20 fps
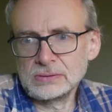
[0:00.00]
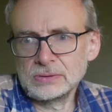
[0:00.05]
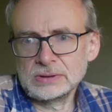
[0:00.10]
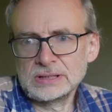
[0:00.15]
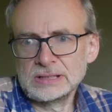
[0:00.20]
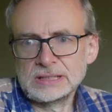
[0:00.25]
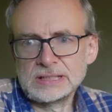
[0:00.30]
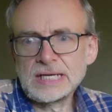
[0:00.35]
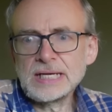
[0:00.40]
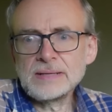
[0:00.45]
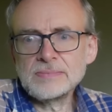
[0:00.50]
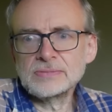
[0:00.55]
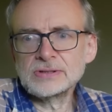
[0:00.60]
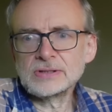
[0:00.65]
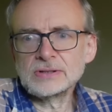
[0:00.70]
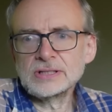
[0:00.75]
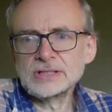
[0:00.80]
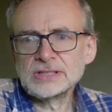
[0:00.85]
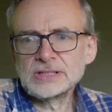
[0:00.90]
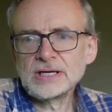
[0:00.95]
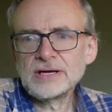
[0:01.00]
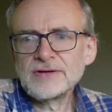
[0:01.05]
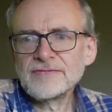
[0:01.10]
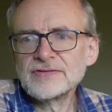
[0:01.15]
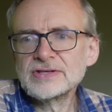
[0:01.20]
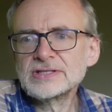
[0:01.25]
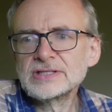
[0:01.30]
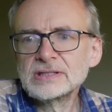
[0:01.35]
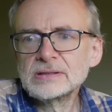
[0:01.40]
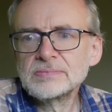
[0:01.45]
seems on the
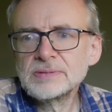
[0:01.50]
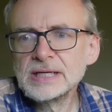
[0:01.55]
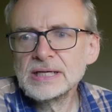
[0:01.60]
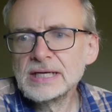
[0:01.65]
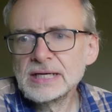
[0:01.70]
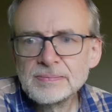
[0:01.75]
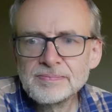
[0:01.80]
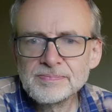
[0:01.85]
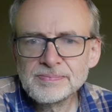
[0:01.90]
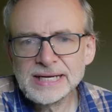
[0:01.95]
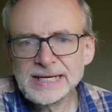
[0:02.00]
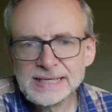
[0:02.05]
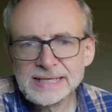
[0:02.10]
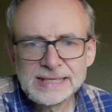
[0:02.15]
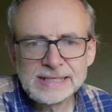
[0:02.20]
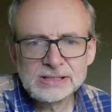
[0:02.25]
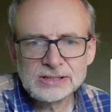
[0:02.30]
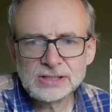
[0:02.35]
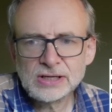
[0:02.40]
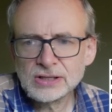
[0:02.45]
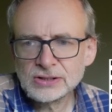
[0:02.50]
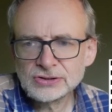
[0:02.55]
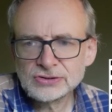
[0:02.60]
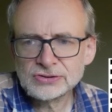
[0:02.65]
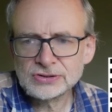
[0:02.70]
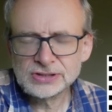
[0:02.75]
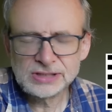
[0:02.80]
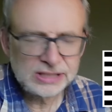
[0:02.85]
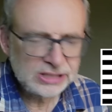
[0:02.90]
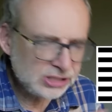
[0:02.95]
surface to be completely disastrous.